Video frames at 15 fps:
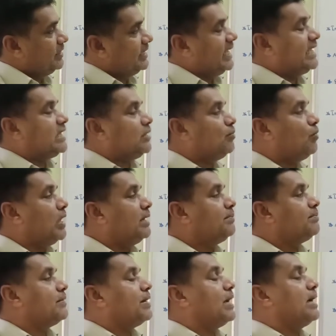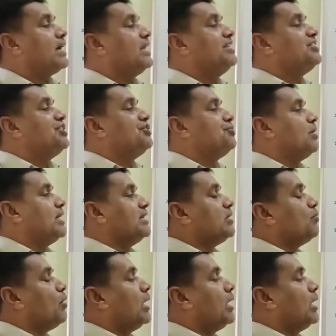Taken one country to another,